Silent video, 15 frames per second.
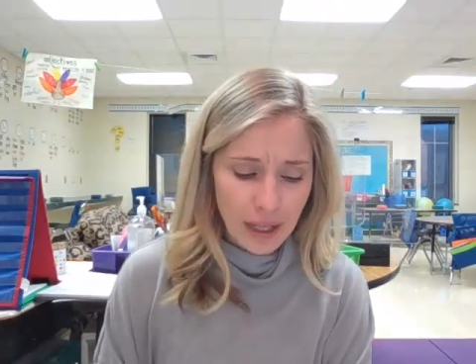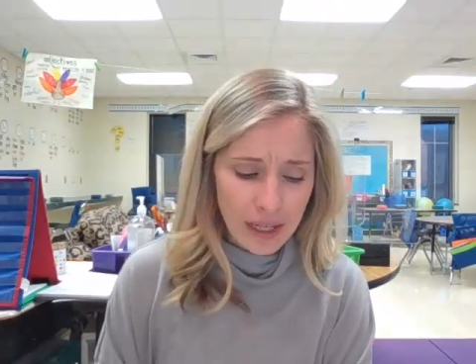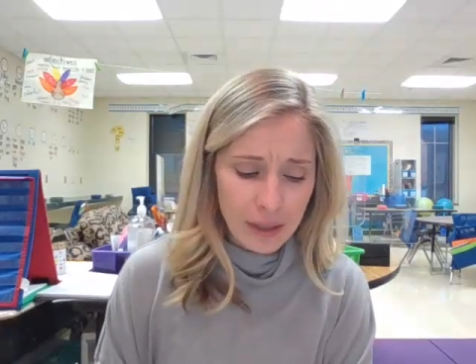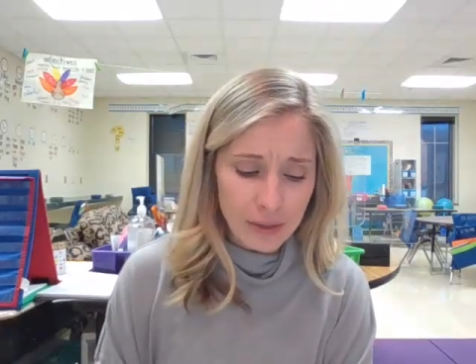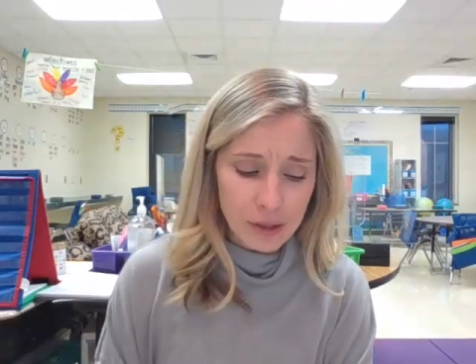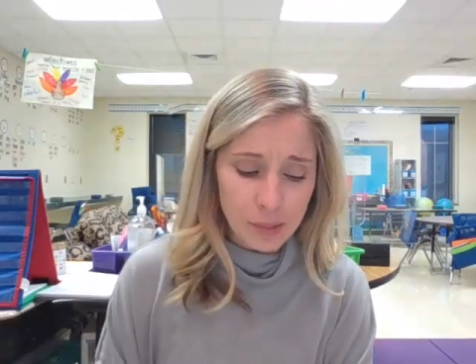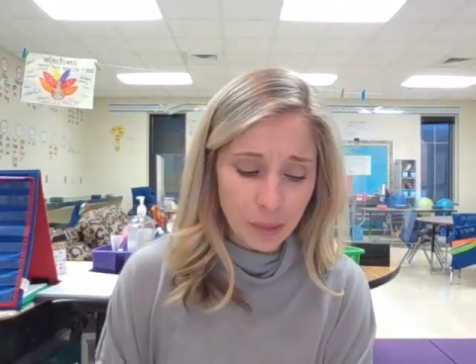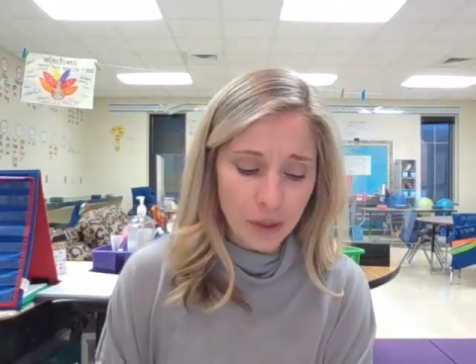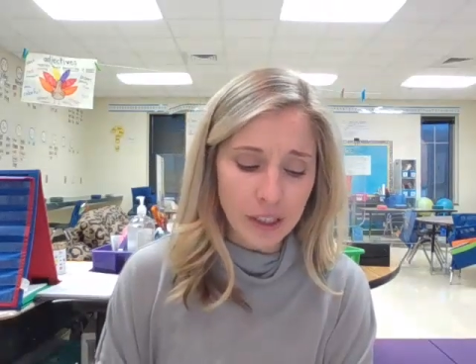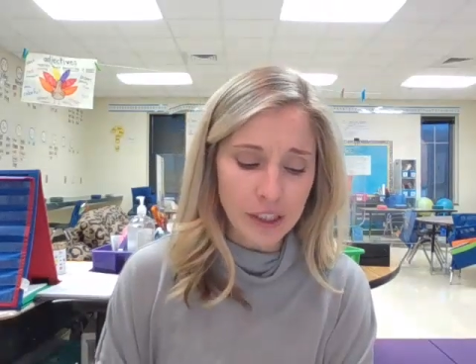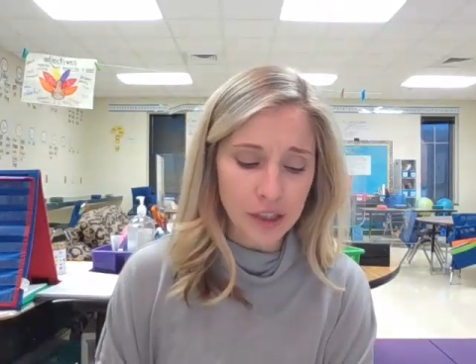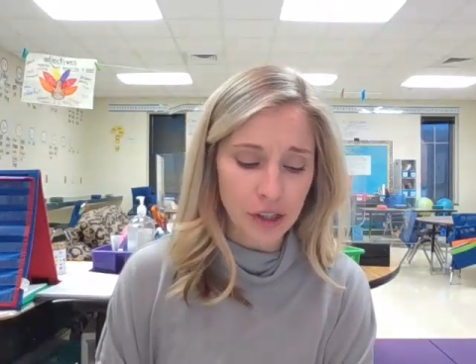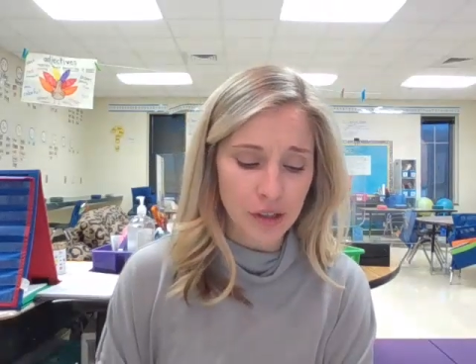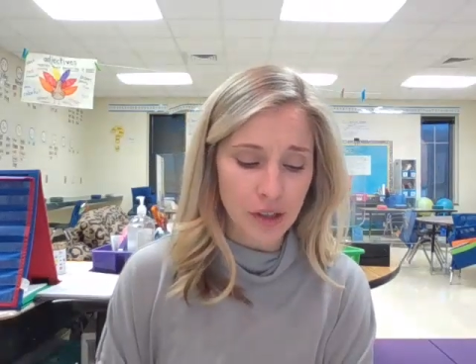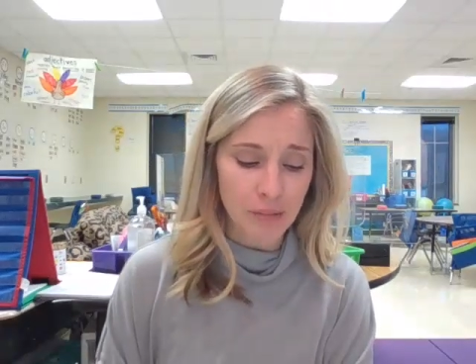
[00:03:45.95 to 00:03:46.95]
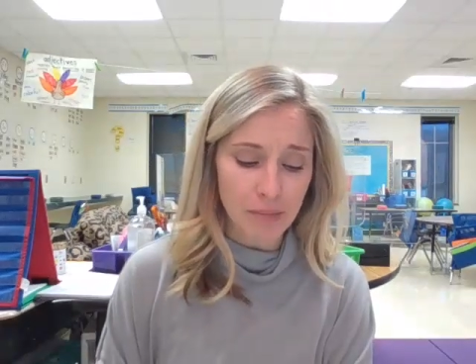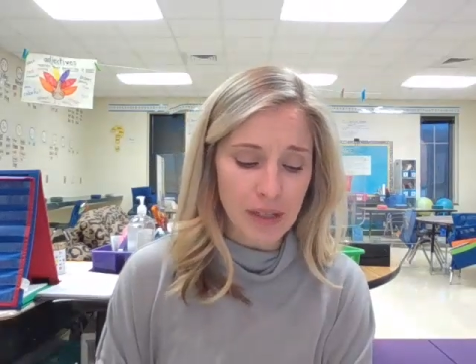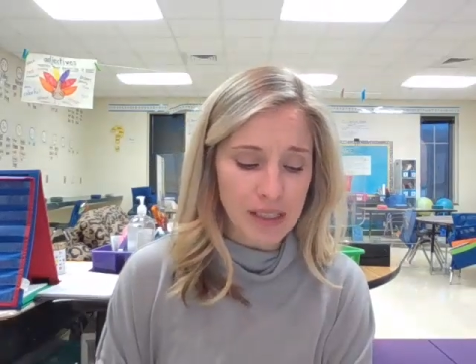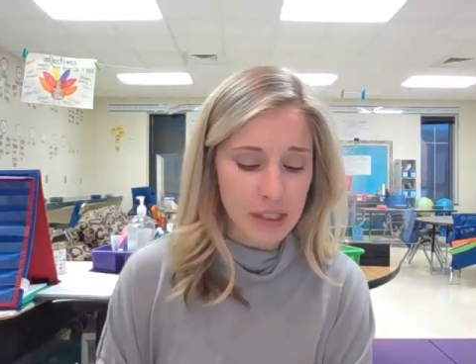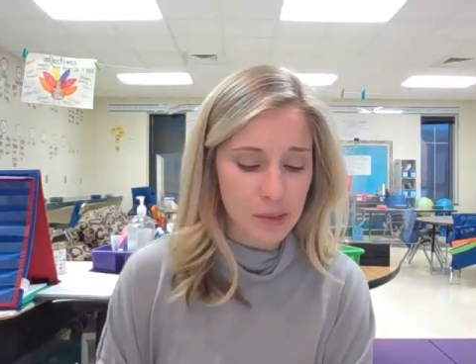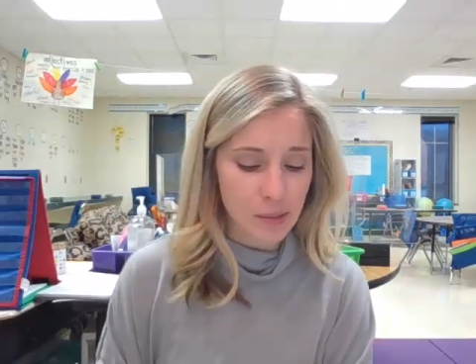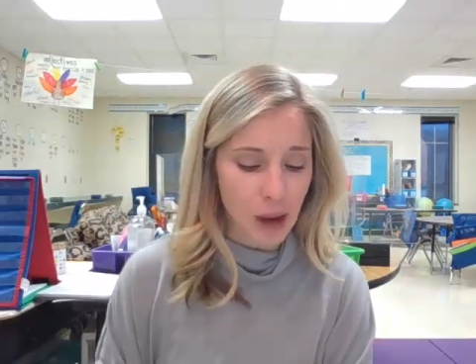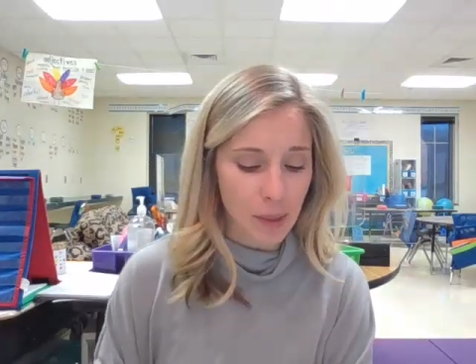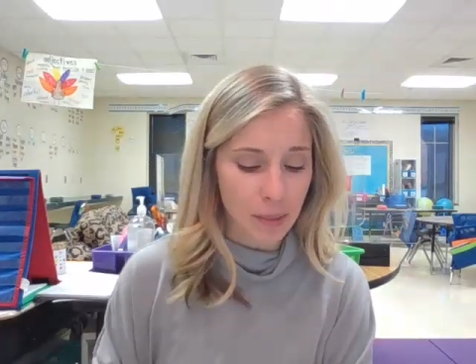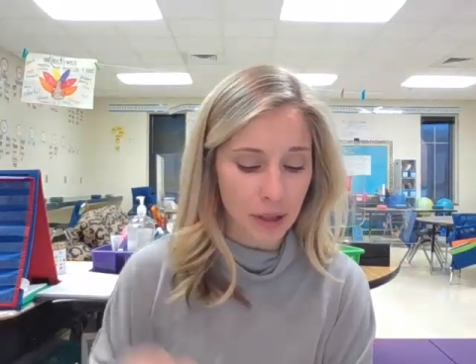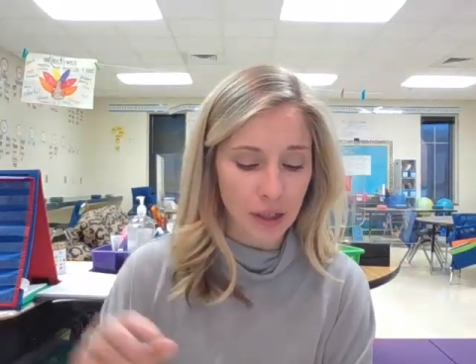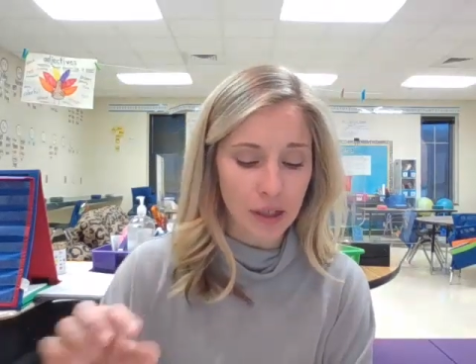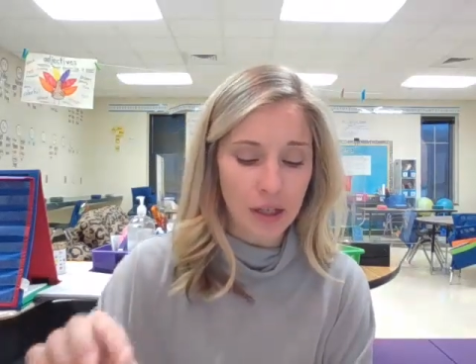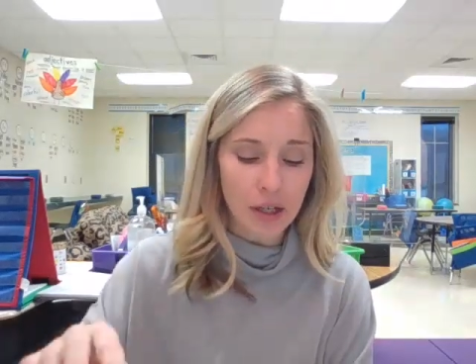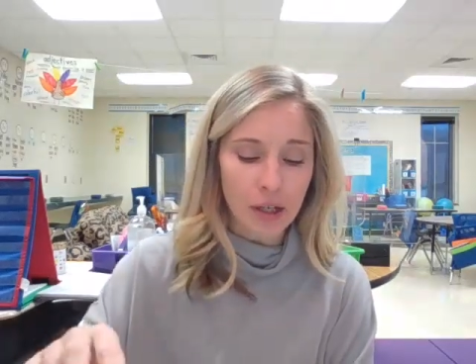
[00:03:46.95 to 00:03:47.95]
He was pretty sure that Mrs.
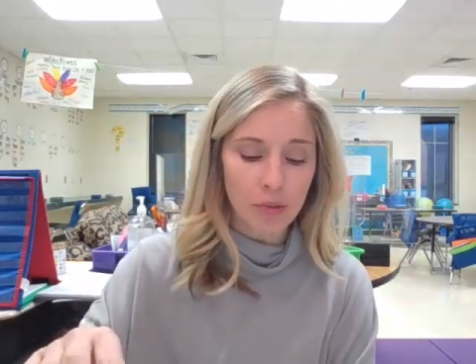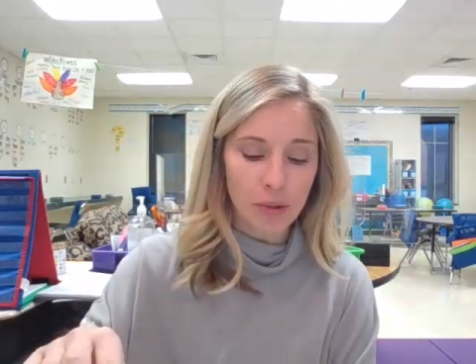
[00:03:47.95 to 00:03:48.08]
Popper